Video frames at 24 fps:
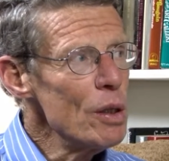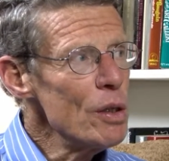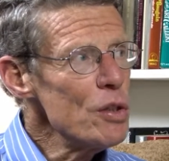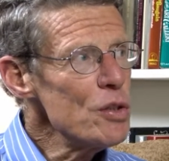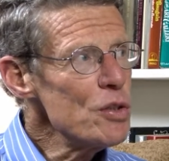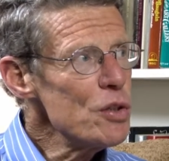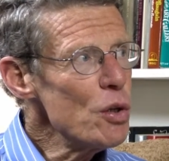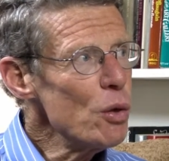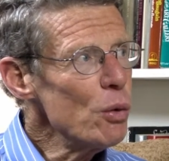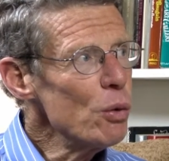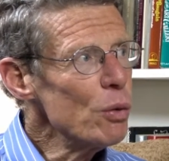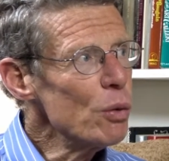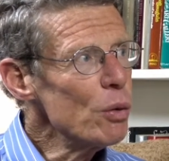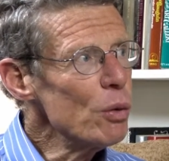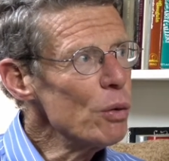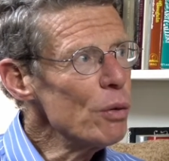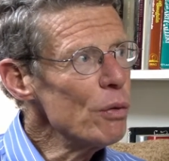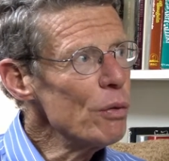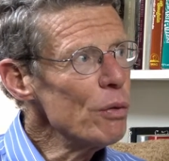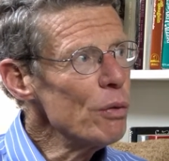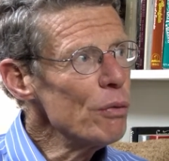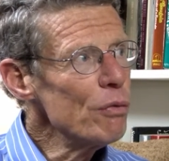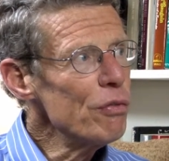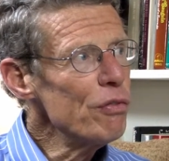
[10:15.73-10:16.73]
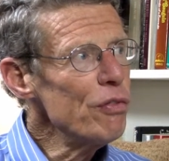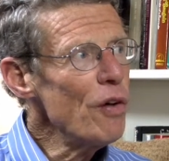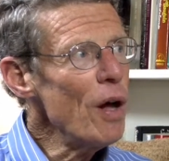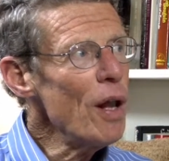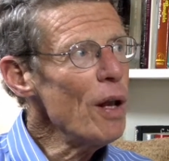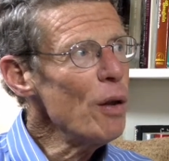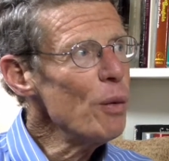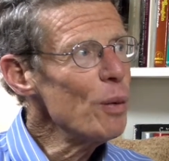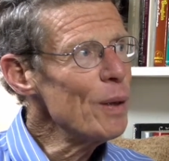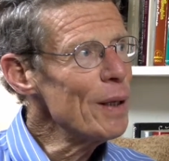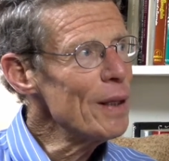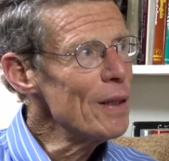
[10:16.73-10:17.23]
So,
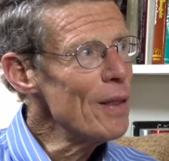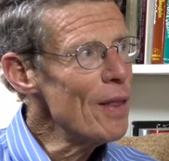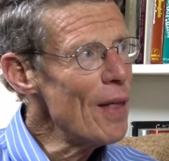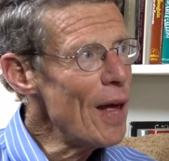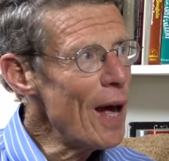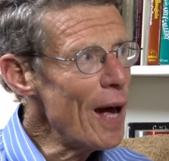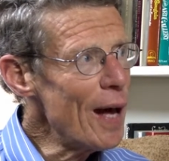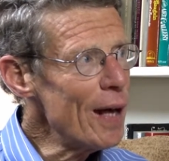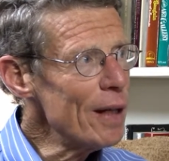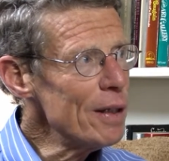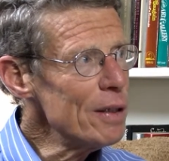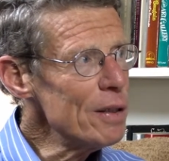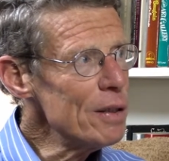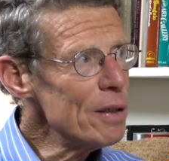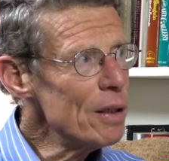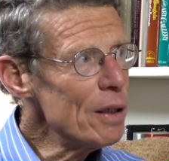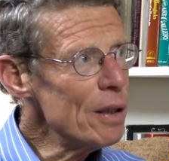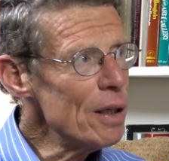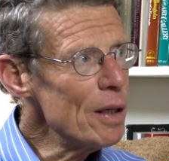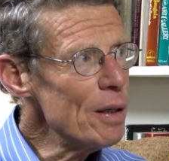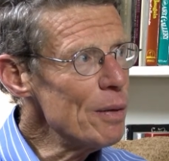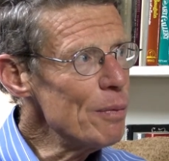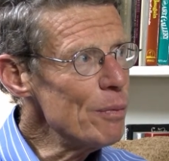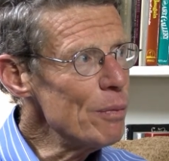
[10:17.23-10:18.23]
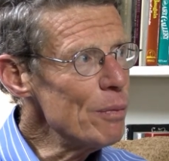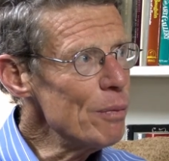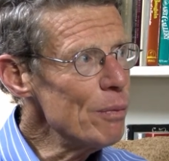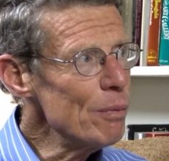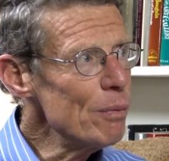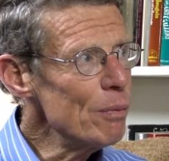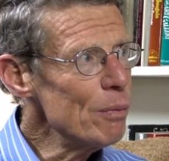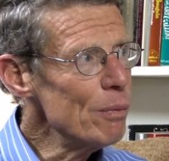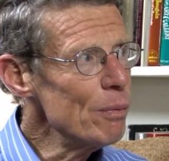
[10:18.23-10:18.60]
following that, um,